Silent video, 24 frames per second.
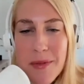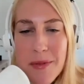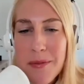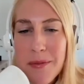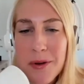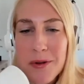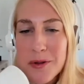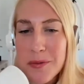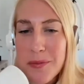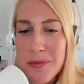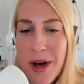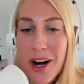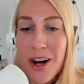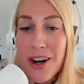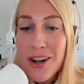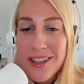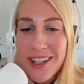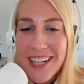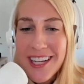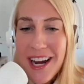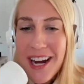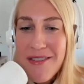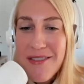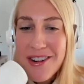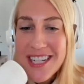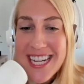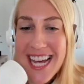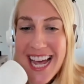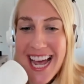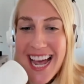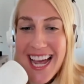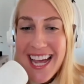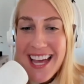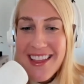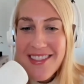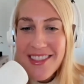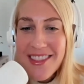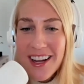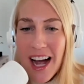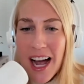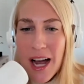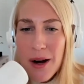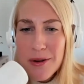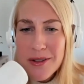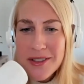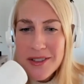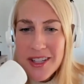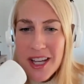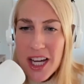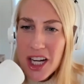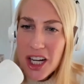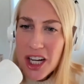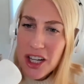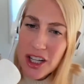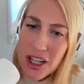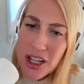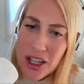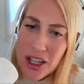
Maybe it was butter like every day. And the guy was like,